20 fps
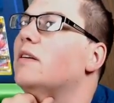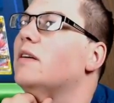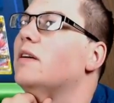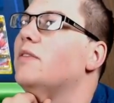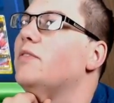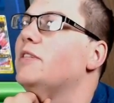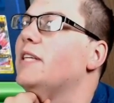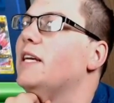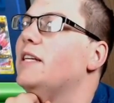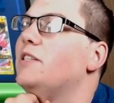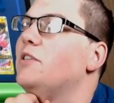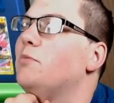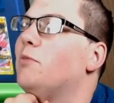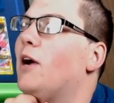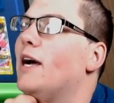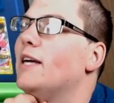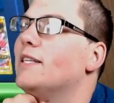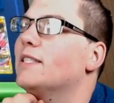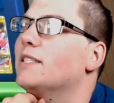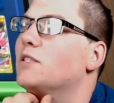If we take two
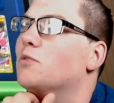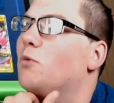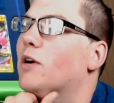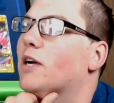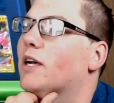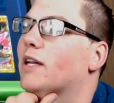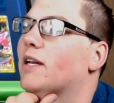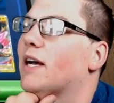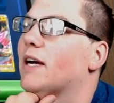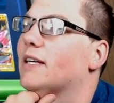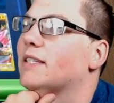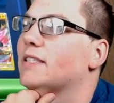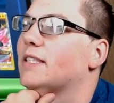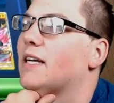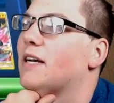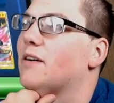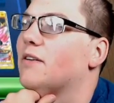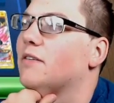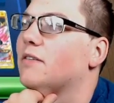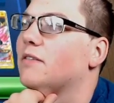prizes, what can knock us
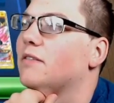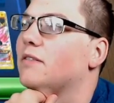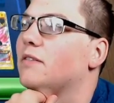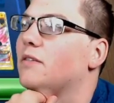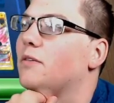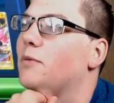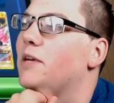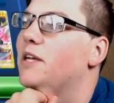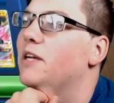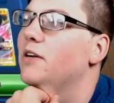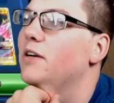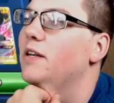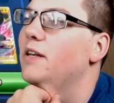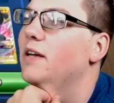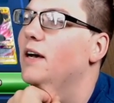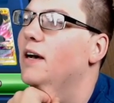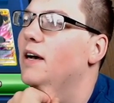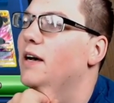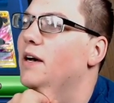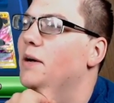out? We could,
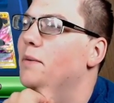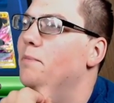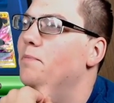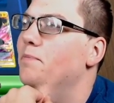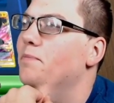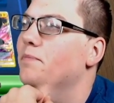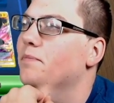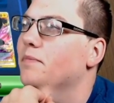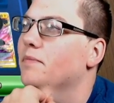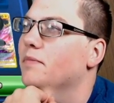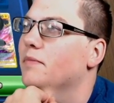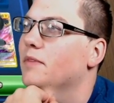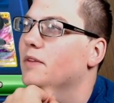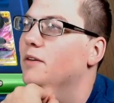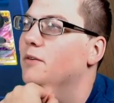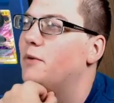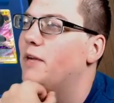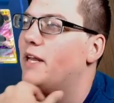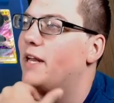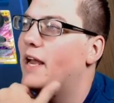
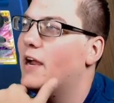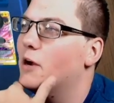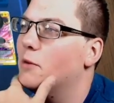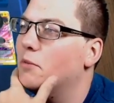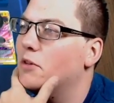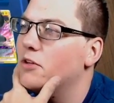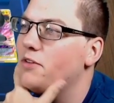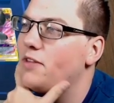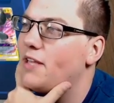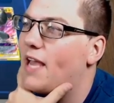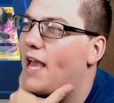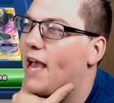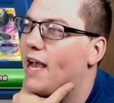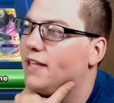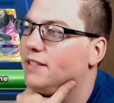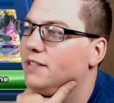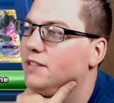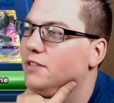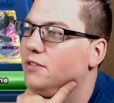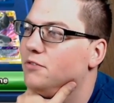we get Air Balloon the
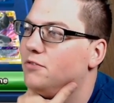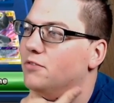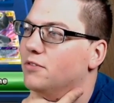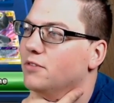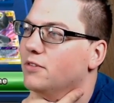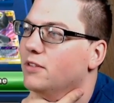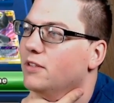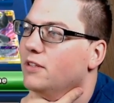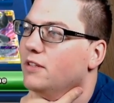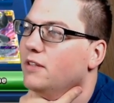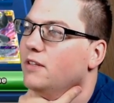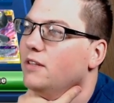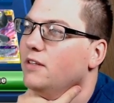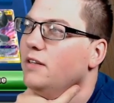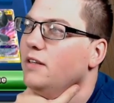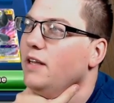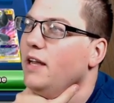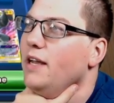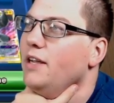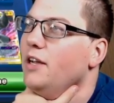active
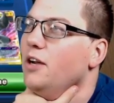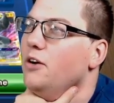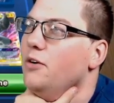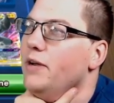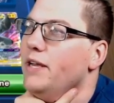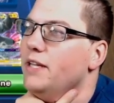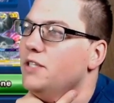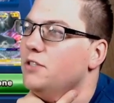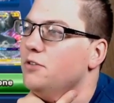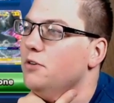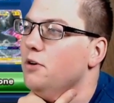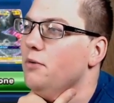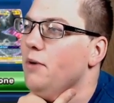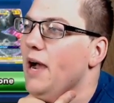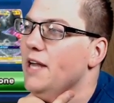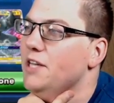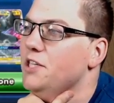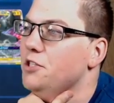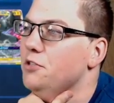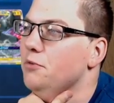and go into a
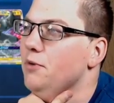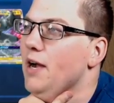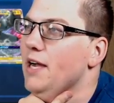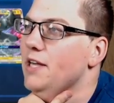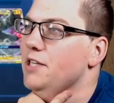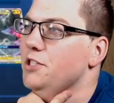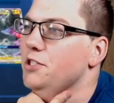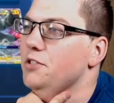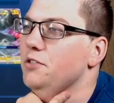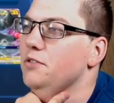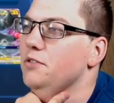Raichu.